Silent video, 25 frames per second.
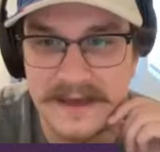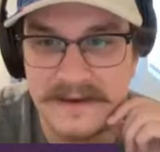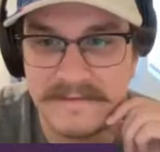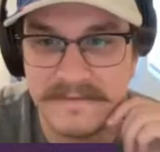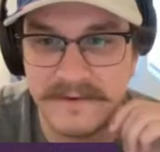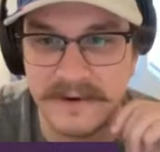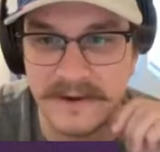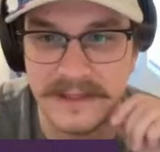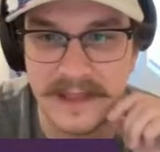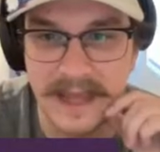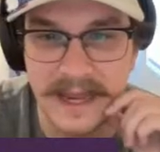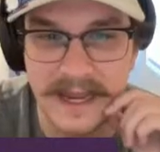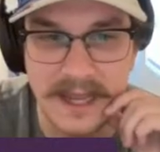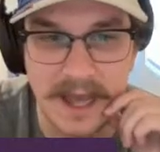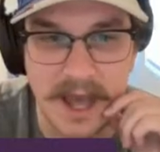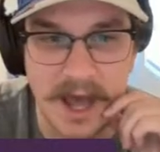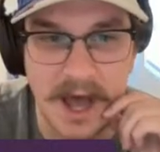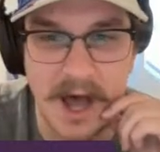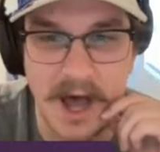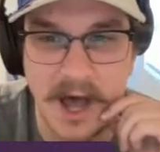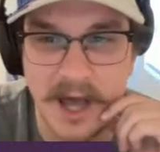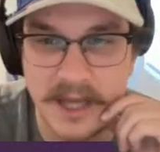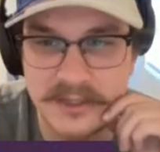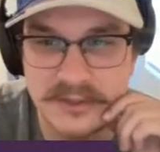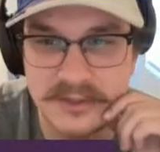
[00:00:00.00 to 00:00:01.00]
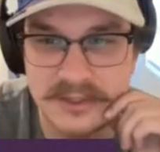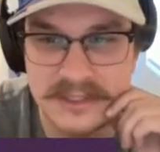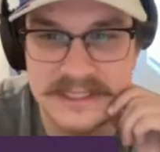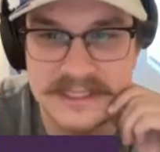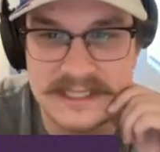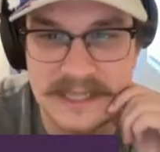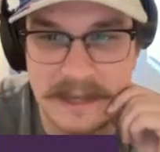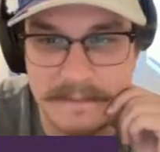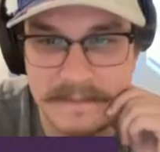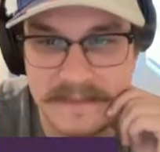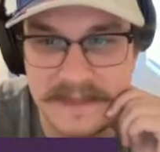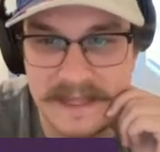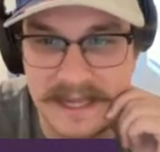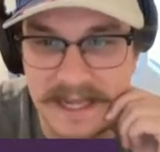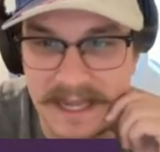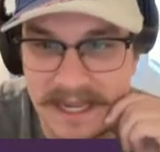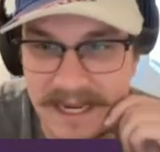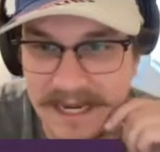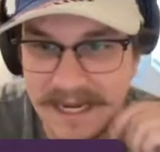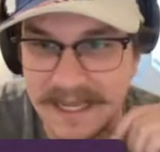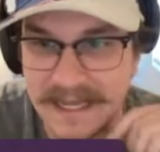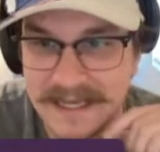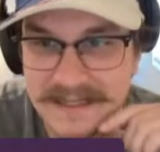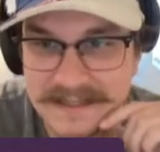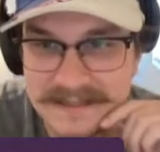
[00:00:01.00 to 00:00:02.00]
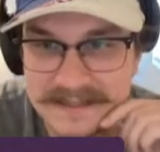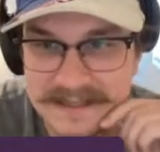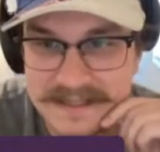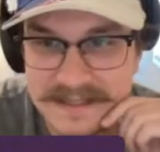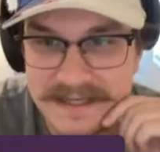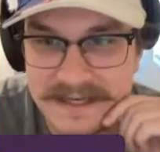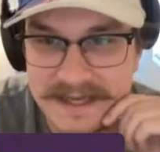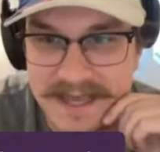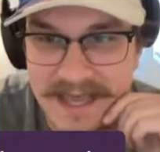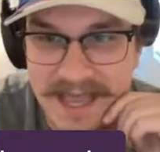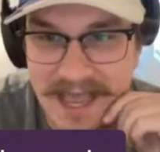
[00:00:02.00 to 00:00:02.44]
for like 100 something innings.